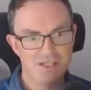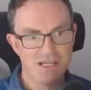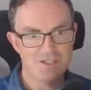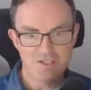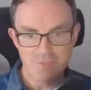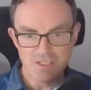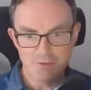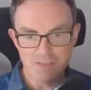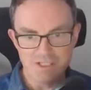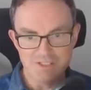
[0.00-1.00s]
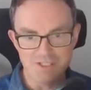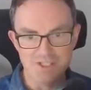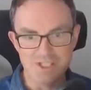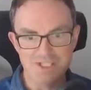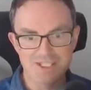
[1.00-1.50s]
has to be a green
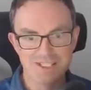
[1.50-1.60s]
digit